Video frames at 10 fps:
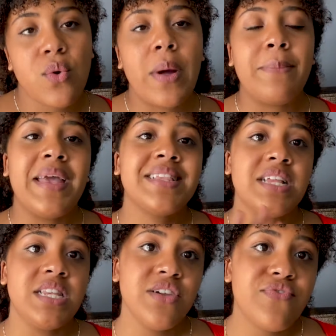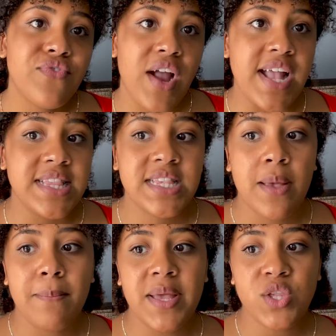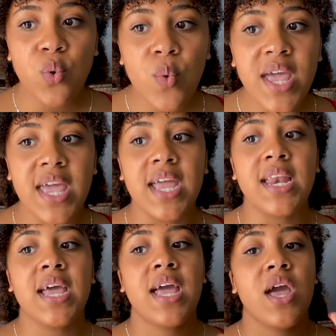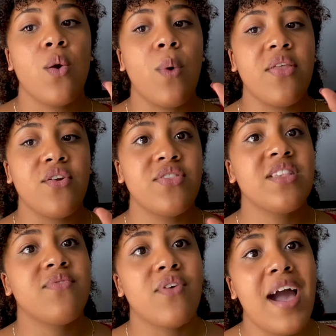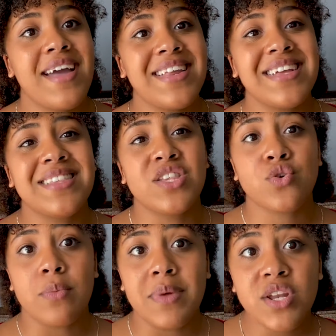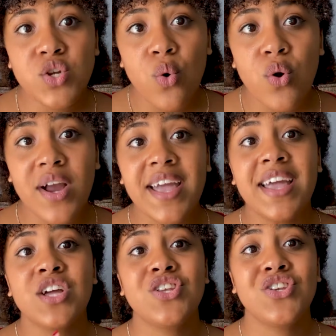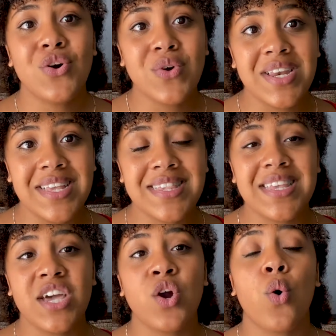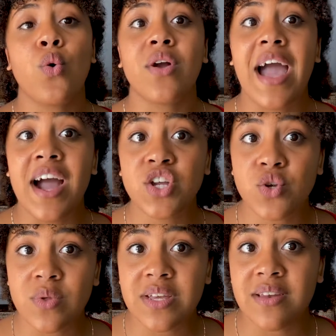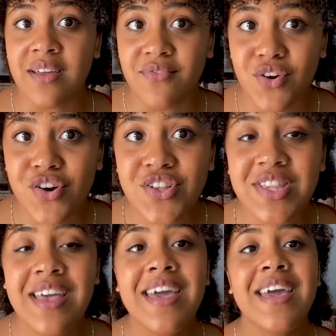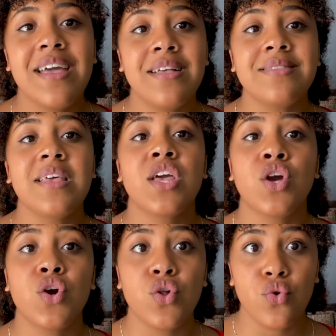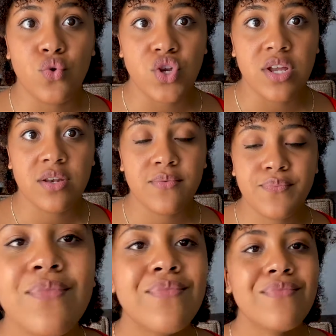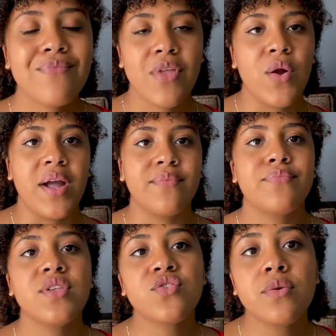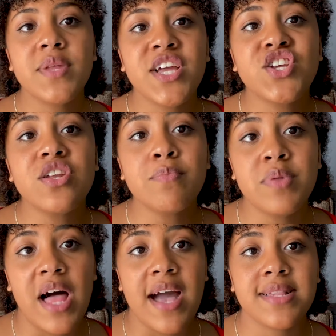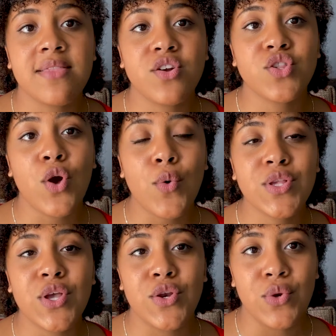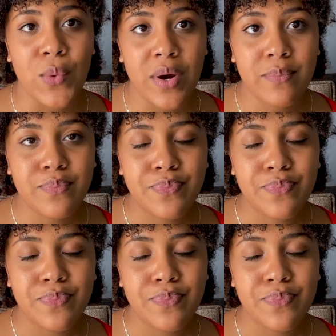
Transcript: or what makes a difference between whether this variety is discriminatory, tokenistic, or actually diverse is inclusion. All right. Discrimination implies that there is always a norm